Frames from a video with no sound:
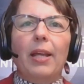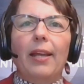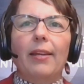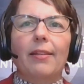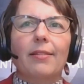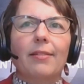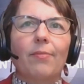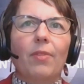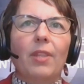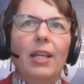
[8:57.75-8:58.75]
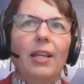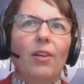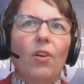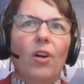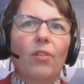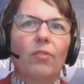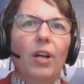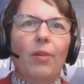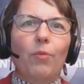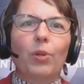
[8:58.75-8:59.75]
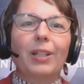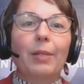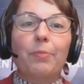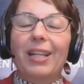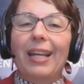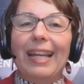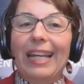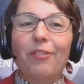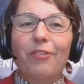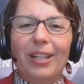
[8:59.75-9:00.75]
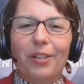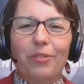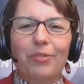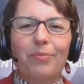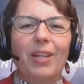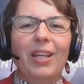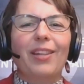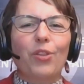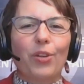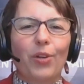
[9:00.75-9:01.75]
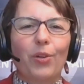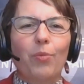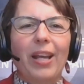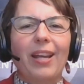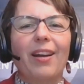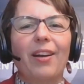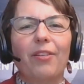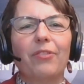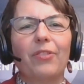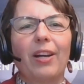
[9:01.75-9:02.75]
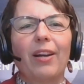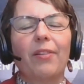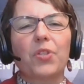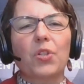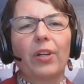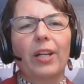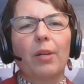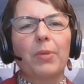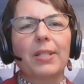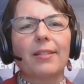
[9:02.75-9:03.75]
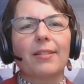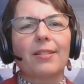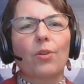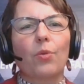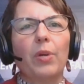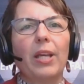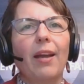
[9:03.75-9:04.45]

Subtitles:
and they are really being innovative in their way of starting a business. So we